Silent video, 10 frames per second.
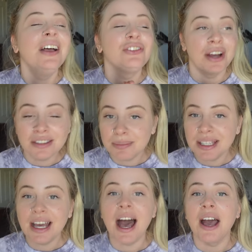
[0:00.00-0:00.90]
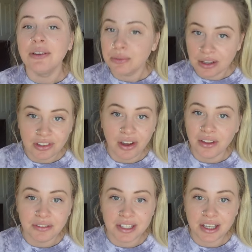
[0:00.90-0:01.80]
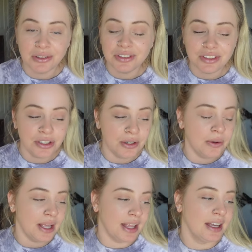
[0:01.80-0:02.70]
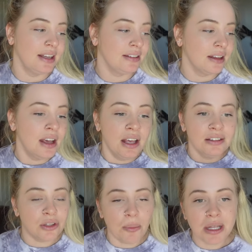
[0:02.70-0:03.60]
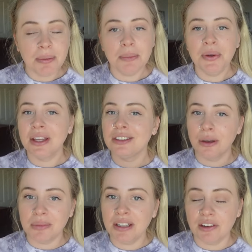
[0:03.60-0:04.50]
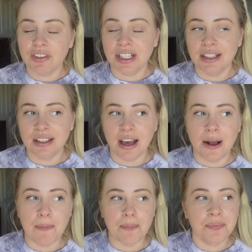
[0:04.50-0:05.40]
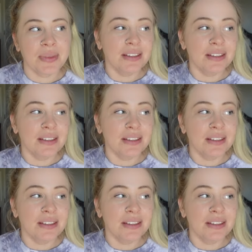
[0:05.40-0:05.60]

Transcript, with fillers: Trust me, I was watching all the videos too, and so many people get so many different um,